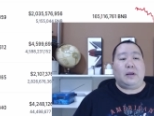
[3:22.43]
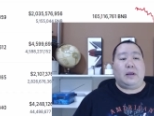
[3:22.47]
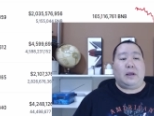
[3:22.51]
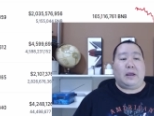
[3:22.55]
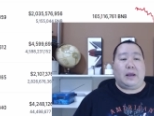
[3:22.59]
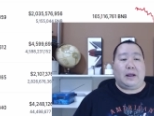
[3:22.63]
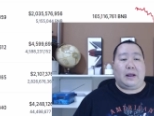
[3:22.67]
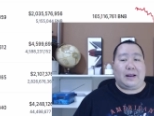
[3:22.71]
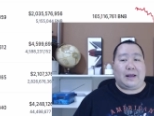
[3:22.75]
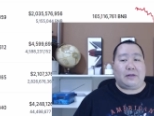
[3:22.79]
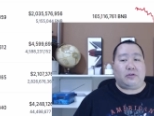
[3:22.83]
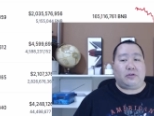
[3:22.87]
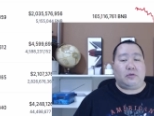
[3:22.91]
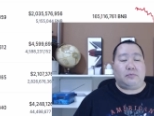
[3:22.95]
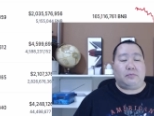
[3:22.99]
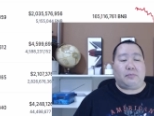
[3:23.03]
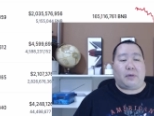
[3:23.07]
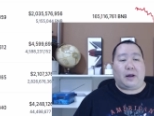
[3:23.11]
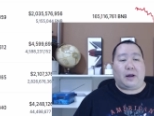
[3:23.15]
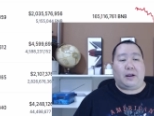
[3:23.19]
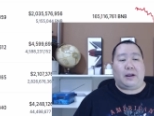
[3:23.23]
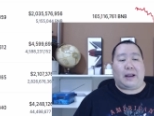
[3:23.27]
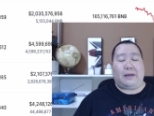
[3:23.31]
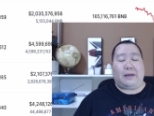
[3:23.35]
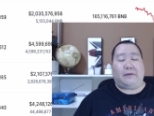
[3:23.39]
unless you
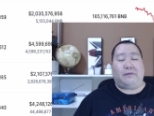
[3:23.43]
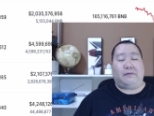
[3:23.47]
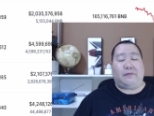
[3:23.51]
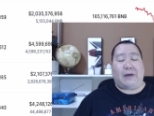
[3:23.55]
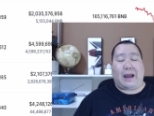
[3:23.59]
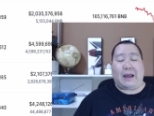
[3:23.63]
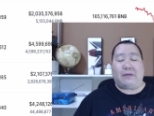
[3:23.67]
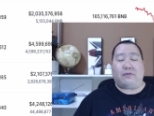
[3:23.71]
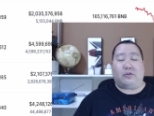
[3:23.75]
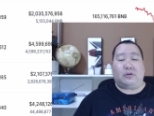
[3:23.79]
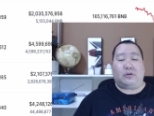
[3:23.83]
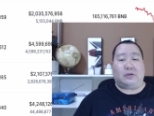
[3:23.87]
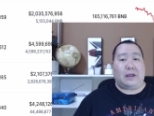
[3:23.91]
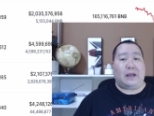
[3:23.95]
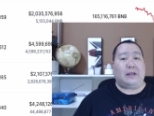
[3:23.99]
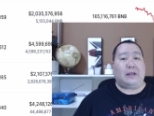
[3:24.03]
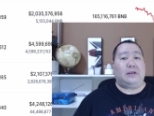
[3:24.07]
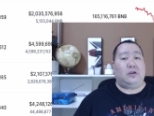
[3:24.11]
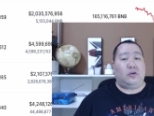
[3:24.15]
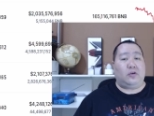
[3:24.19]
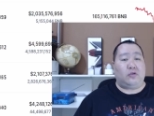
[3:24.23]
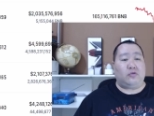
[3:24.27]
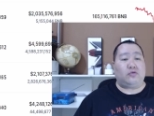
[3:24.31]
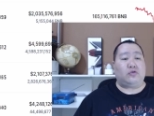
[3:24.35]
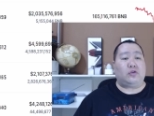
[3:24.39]
bought like five or
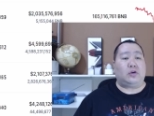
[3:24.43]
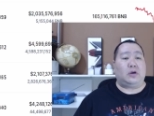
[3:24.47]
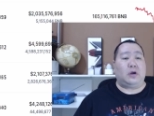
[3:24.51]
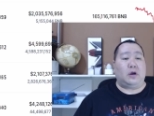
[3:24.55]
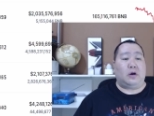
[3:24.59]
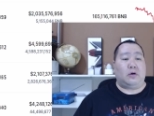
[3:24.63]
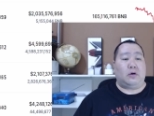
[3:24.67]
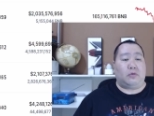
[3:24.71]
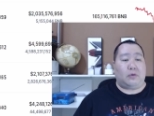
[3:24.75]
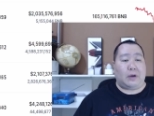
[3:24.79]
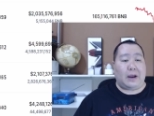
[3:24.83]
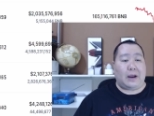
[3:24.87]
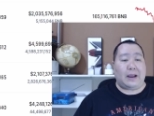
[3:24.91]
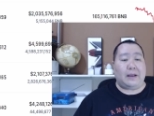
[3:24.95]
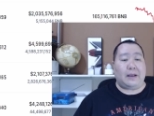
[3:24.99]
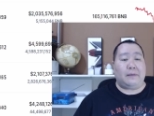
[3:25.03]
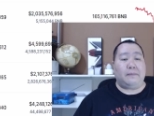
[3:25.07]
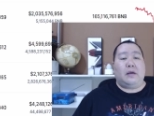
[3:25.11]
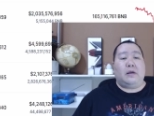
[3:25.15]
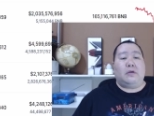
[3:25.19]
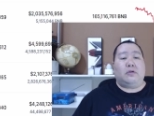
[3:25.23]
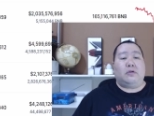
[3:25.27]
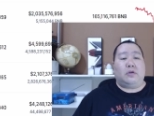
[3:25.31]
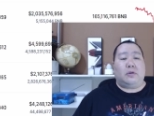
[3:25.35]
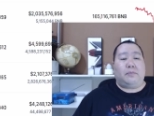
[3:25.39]
10 years ago, right?
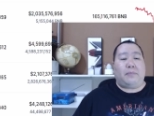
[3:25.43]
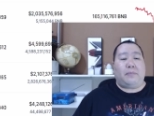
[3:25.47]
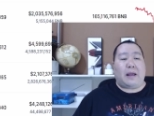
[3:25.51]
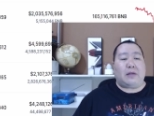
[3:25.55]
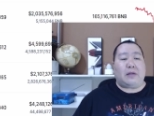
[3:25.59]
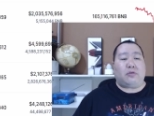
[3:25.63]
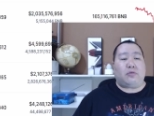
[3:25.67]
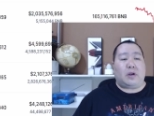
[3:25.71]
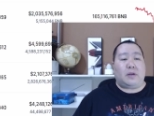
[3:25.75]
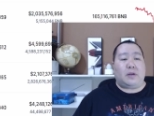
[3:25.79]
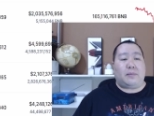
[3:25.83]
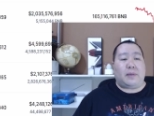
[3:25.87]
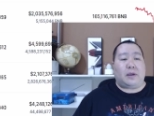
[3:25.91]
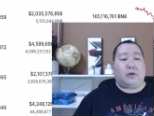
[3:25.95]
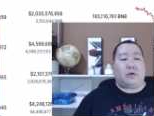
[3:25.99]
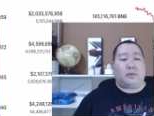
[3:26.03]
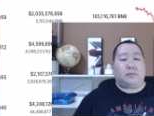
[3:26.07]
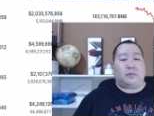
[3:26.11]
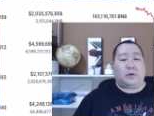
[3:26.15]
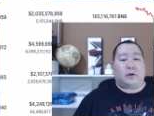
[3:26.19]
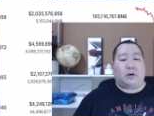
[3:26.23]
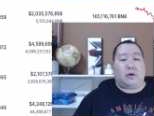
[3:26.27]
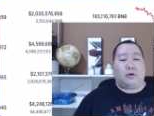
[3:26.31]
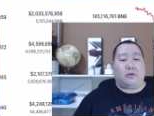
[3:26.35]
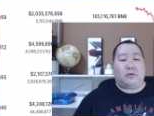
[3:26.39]
So the best way to make
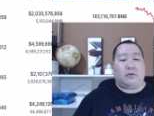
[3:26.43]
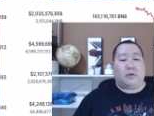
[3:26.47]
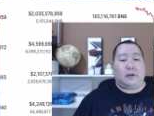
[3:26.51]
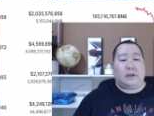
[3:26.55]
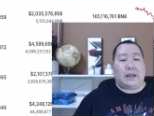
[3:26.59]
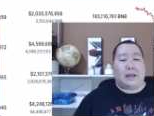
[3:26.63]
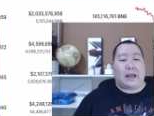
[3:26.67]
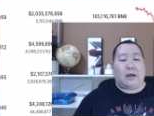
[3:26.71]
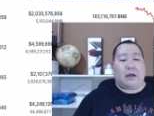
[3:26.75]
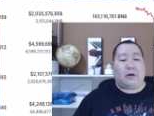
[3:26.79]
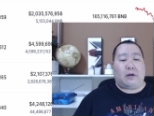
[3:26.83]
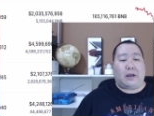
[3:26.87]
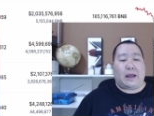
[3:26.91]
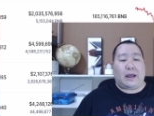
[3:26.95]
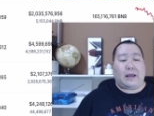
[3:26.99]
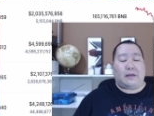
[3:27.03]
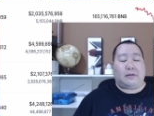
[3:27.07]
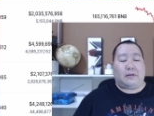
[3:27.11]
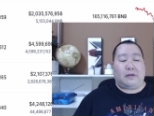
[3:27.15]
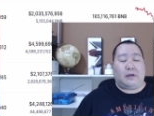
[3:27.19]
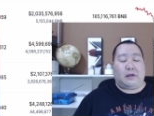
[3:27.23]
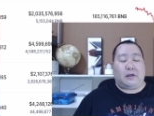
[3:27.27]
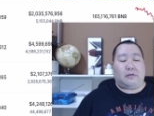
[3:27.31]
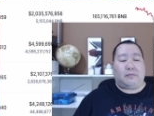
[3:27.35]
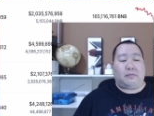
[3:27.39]
cryptocurrency now,
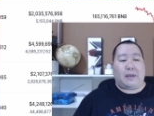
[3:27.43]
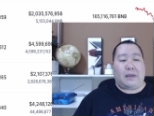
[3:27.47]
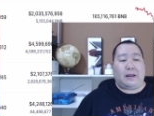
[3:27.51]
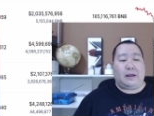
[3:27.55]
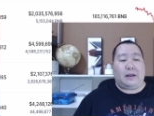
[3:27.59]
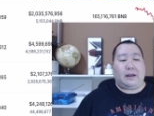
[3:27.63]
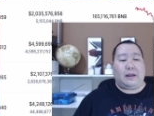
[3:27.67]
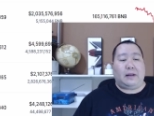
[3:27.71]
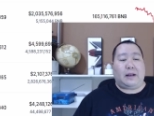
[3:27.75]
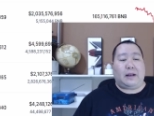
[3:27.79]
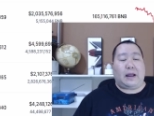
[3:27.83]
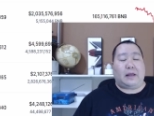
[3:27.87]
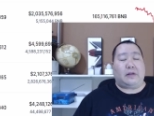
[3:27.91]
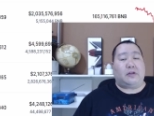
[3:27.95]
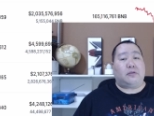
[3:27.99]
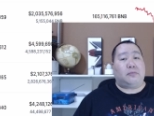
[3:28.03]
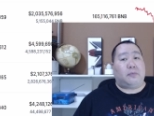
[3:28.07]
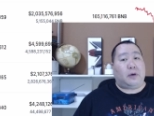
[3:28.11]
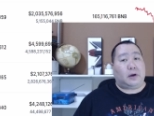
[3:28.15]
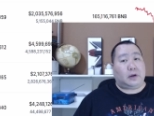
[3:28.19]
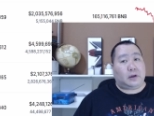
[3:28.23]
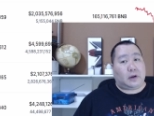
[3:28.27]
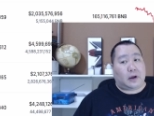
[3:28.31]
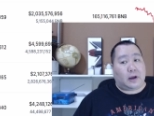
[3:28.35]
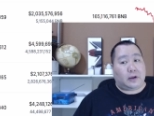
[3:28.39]
guys, is mainly like
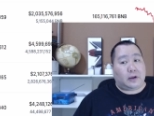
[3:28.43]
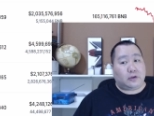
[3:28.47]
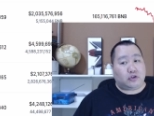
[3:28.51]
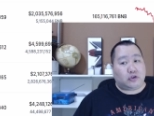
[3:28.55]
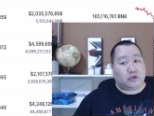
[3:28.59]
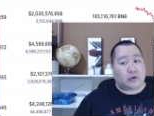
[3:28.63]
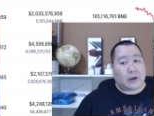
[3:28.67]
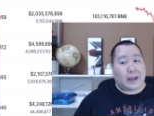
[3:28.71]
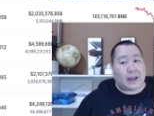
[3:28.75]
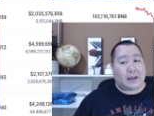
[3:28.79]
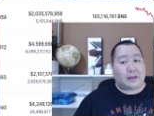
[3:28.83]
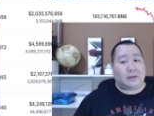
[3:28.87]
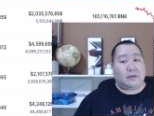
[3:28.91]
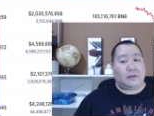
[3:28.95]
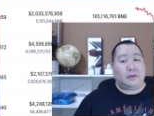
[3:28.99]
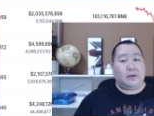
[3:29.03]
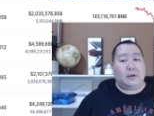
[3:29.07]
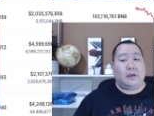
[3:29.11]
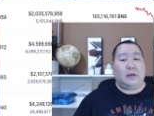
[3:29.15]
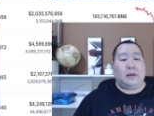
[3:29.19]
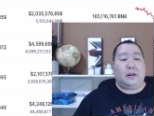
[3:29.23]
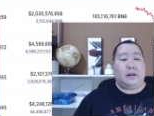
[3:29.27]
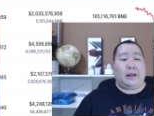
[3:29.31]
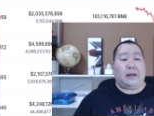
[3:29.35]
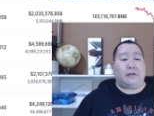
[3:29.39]
smart contracts,
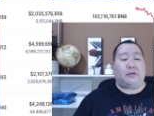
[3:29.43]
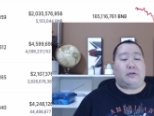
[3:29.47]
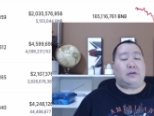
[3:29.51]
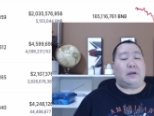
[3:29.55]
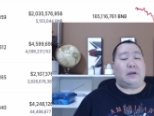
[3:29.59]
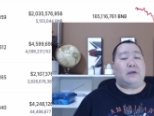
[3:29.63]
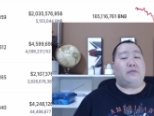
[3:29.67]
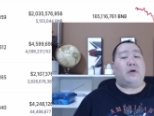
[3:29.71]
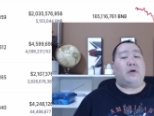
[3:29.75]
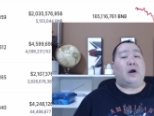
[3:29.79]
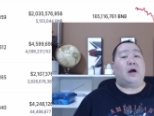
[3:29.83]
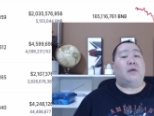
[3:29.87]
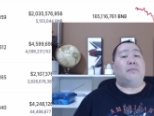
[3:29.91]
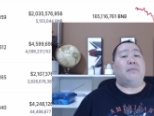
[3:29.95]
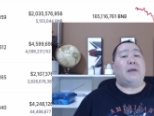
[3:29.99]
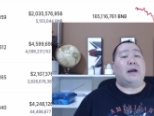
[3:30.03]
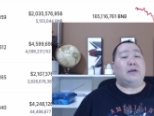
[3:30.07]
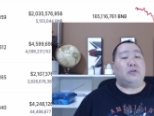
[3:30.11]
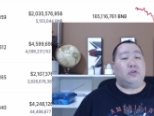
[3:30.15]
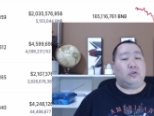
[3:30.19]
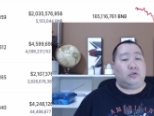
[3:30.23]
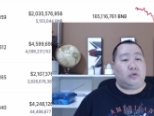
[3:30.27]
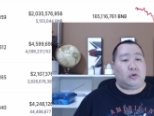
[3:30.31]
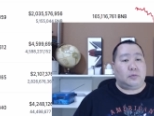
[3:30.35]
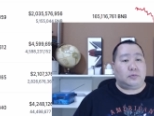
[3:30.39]
like stuff on
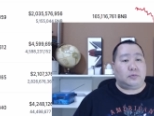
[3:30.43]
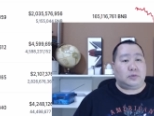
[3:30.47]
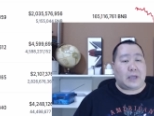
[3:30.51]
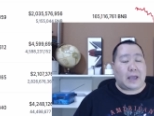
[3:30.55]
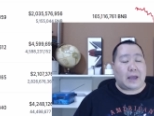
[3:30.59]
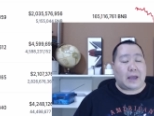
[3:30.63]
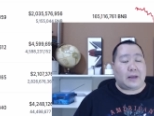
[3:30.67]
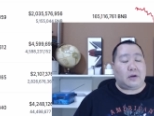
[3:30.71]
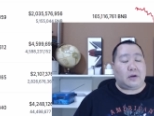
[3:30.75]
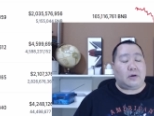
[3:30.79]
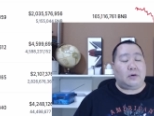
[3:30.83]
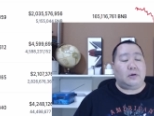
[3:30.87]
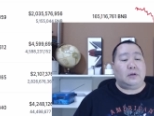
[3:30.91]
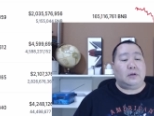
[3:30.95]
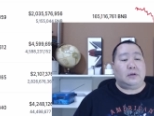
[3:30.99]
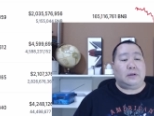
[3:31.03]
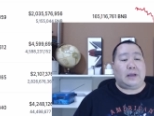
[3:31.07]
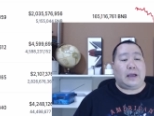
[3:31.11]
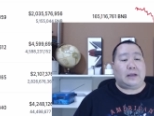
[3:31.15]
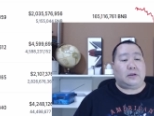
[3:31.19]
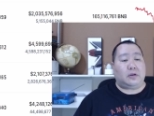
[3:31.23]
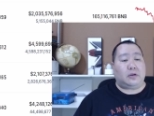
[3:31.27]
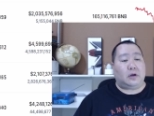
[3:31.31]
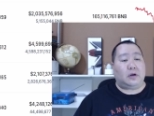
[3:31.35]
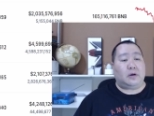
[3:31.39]
my YouTube channel
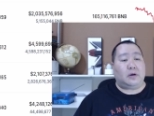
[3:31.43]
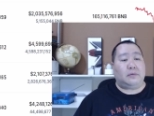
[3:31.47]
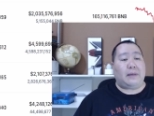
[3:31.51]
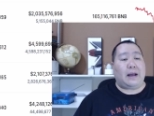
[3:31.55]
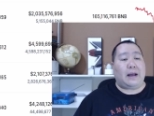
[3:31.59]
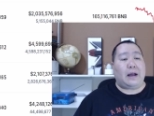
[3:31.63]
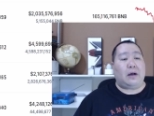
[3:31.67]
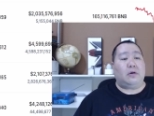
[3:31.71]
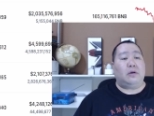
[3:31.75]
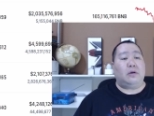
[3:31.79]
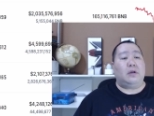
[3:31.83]
that I talk about,